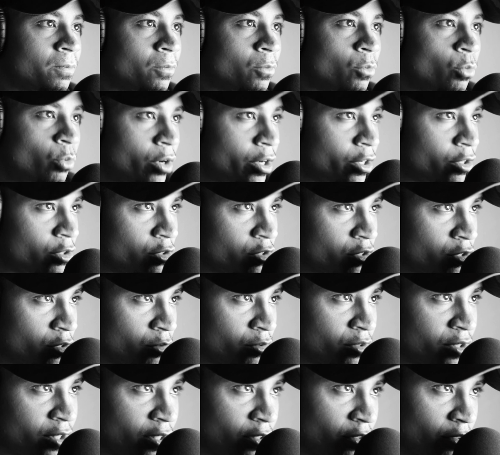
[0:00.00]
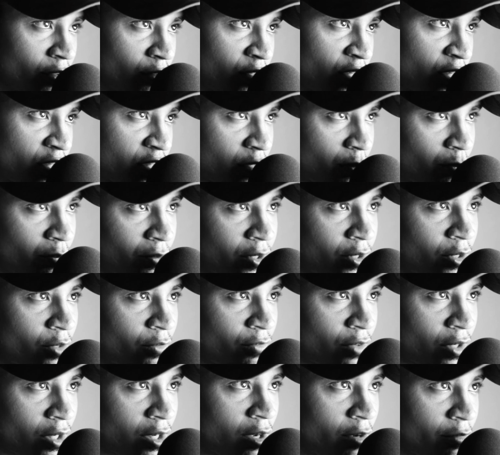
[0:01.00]
where you choose either discipline
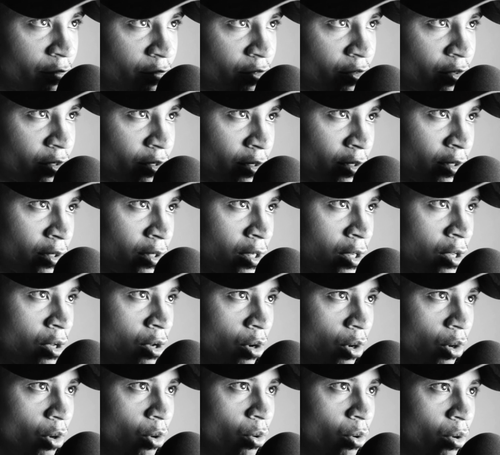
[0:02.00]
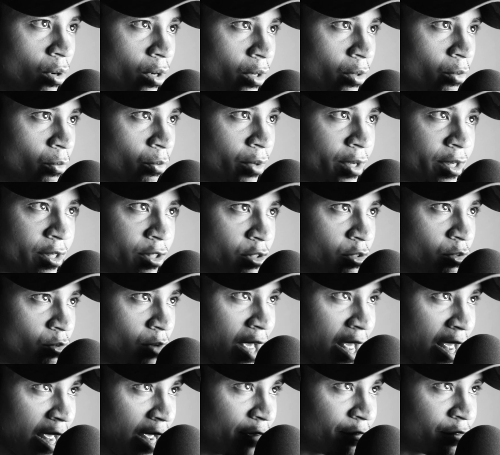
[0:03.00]
over comfort, or when you
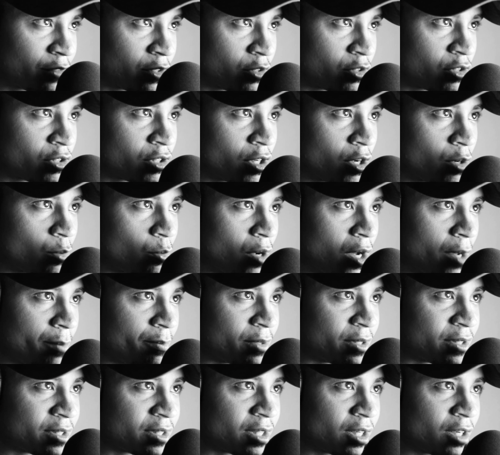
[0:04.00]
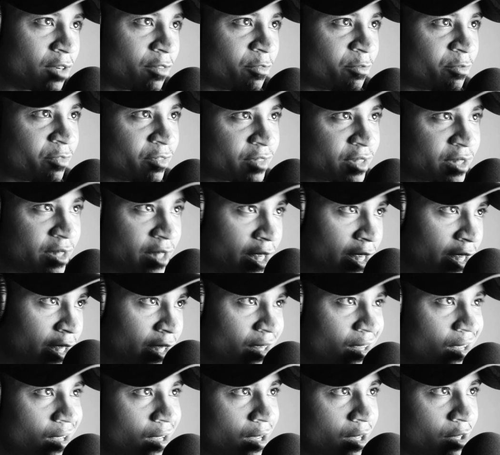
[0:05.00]
have to show up instead of
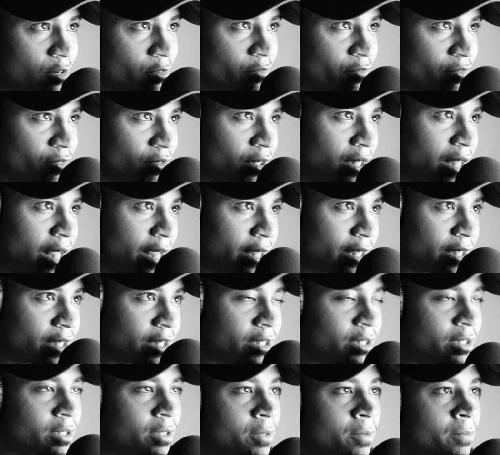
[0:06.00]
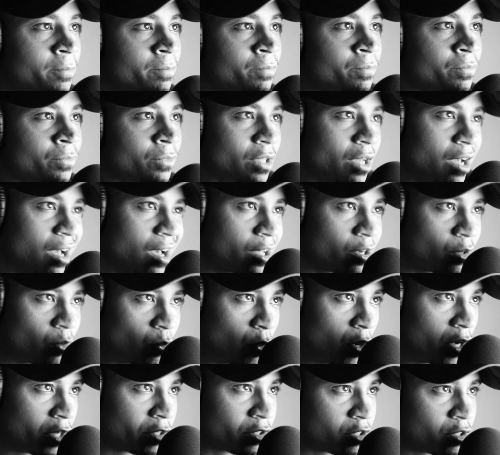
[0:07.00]
saying, I don't feel like it, I don't
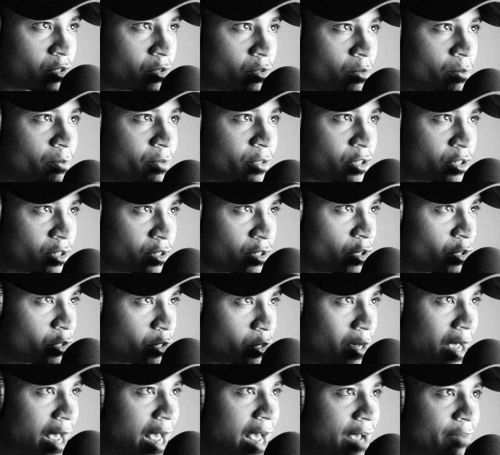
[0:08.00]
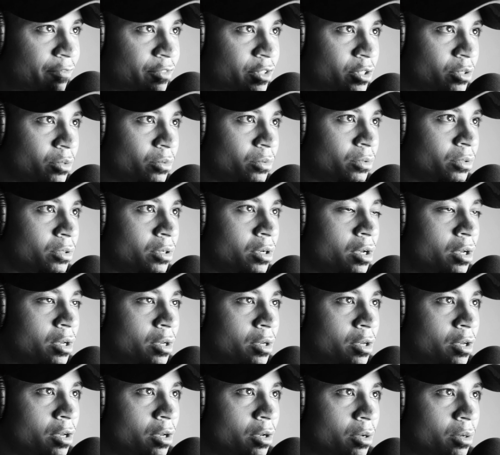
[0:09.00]
want to, but you know you have to,
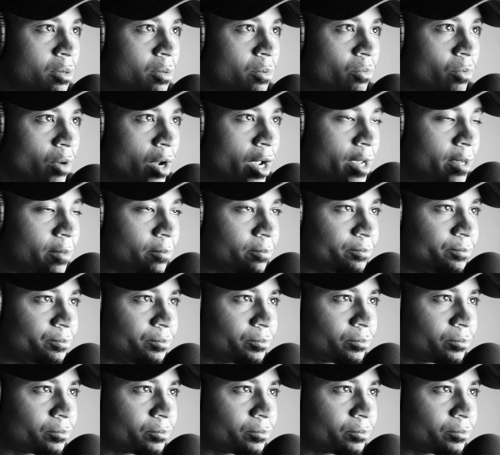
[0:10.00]
right?